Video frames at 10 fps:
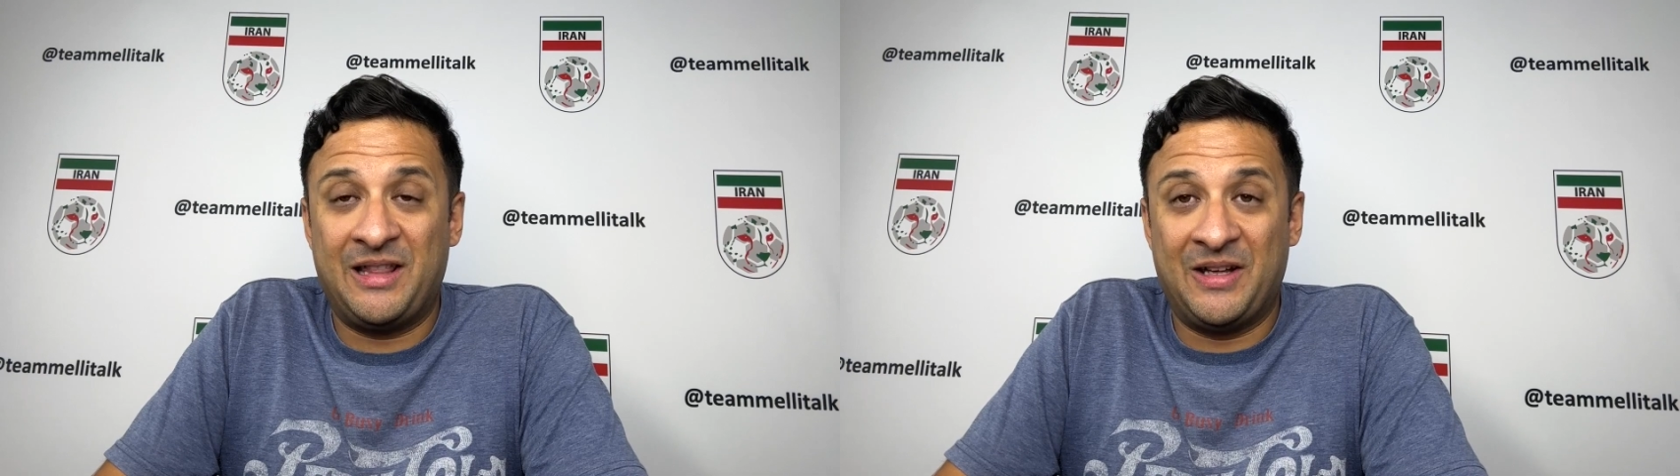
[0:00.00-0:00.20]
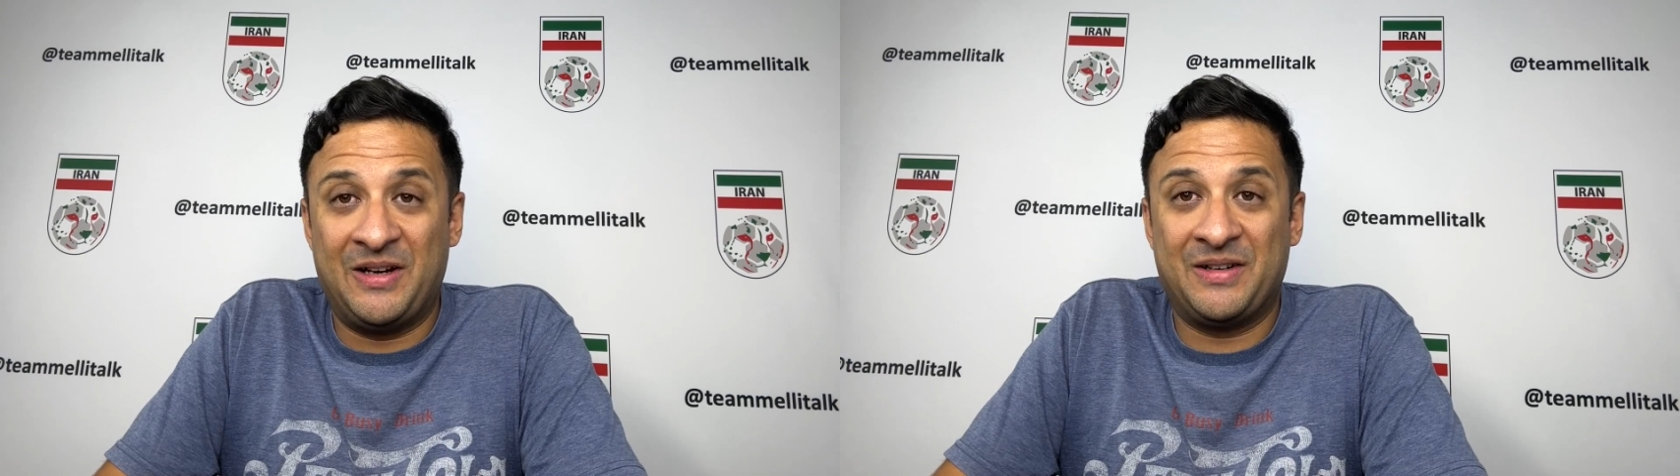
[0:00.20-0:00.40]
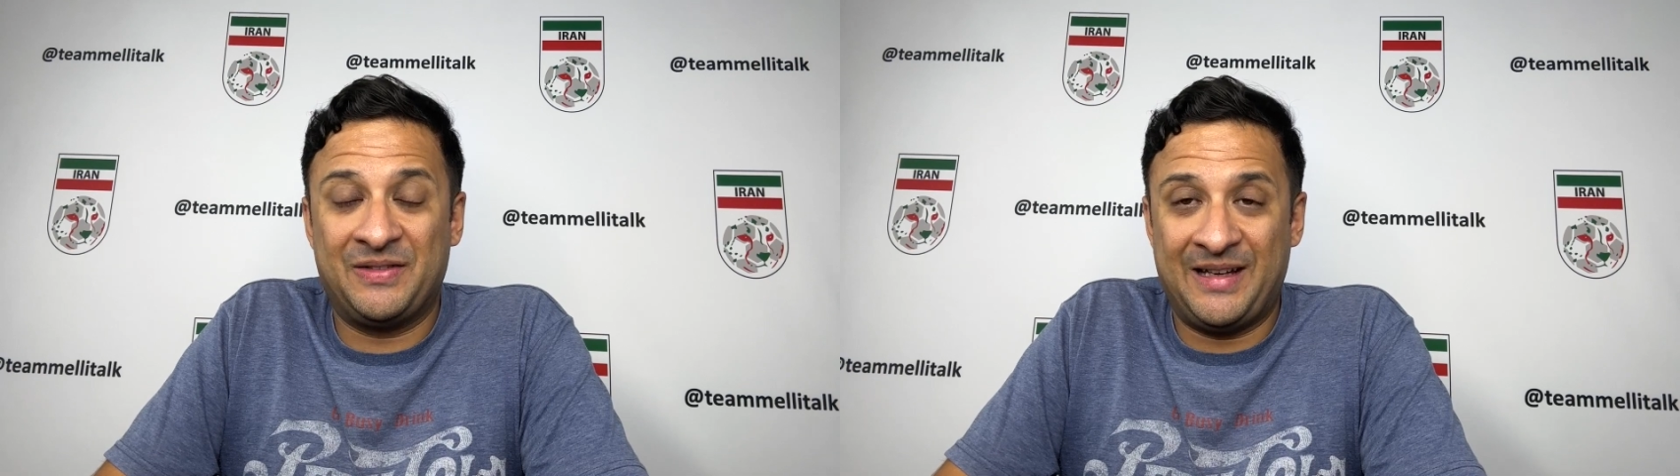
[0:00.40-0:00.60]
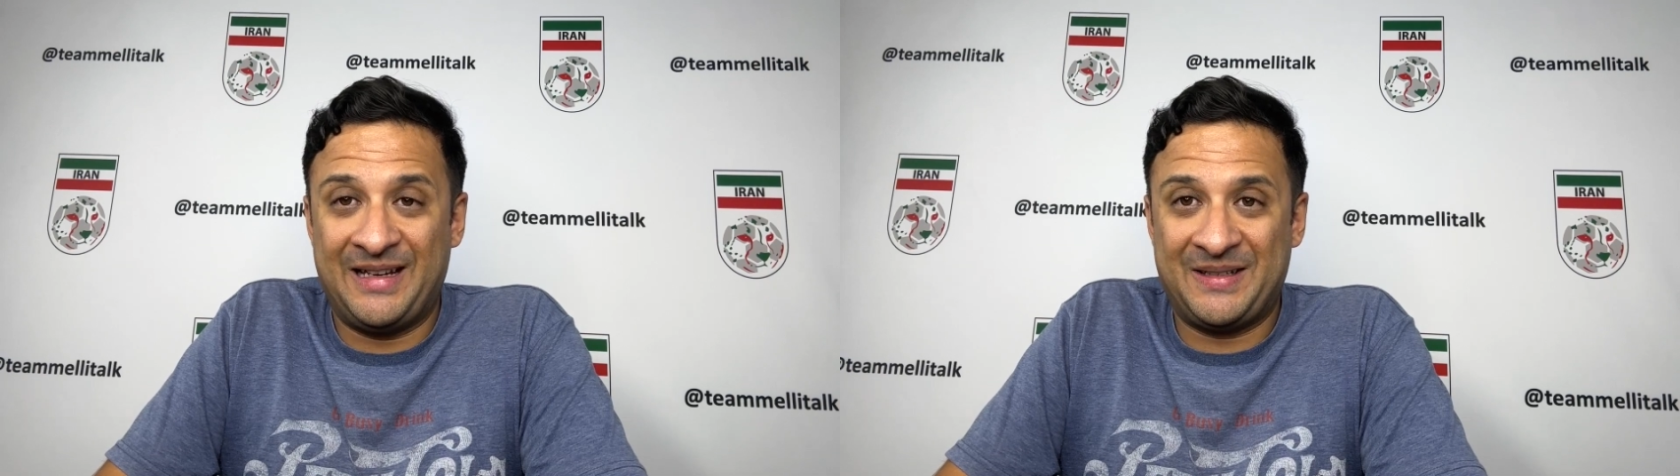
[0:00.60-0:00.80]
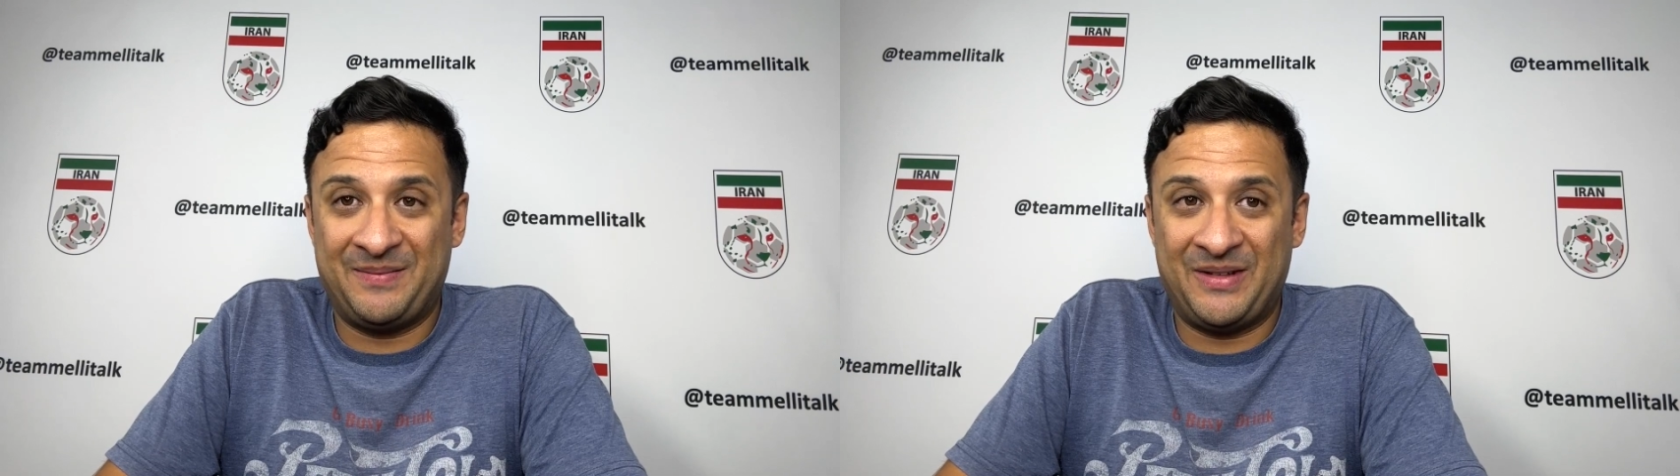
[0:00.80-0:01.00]
long
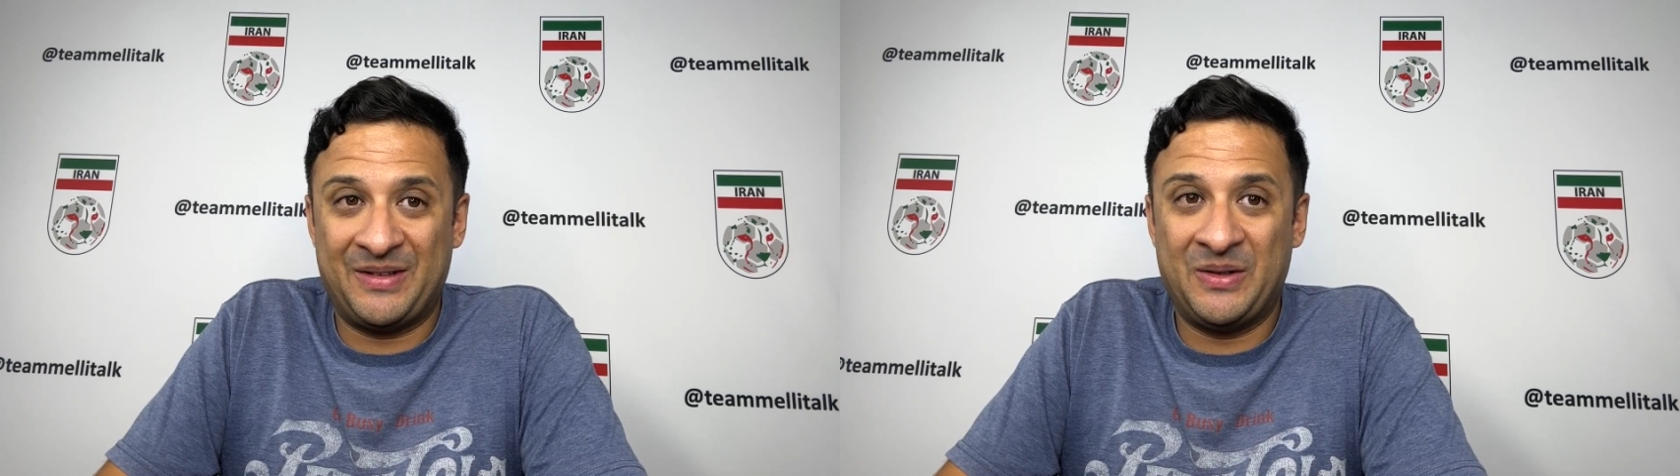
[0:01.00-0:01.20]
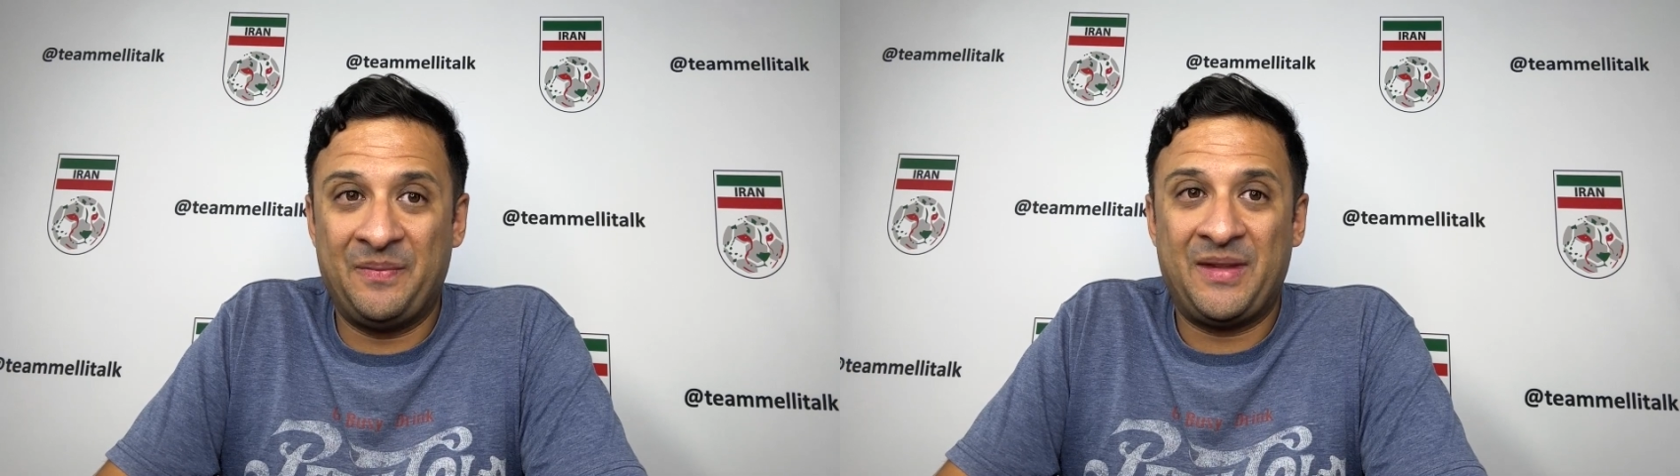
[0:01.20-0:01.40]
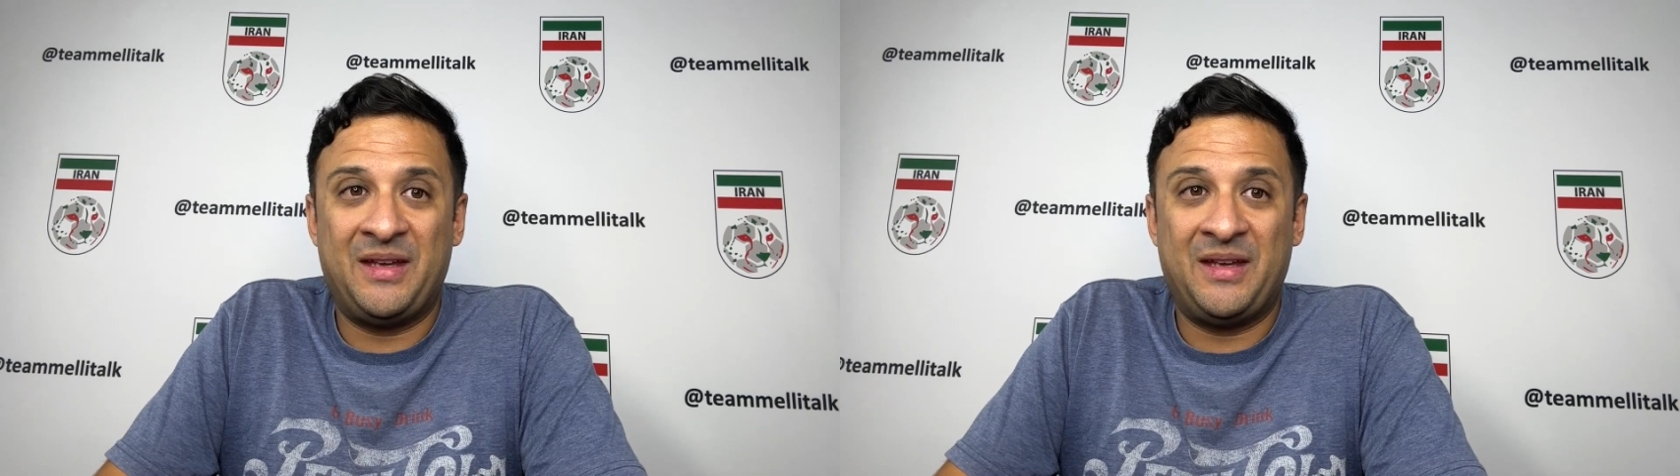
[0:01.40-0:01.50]
flight tomorrow.